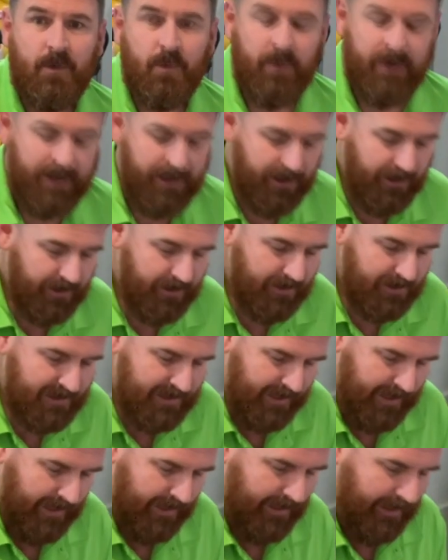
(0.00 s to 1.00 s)
We are going
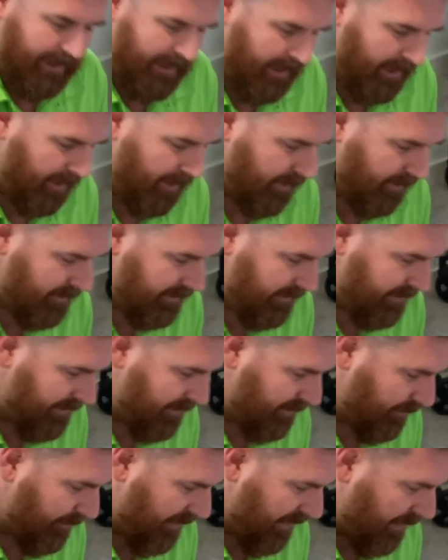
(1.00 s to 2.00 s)
to take our
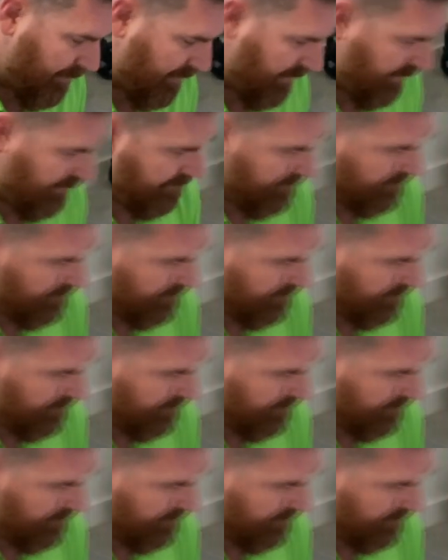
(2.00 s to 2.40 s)
little baby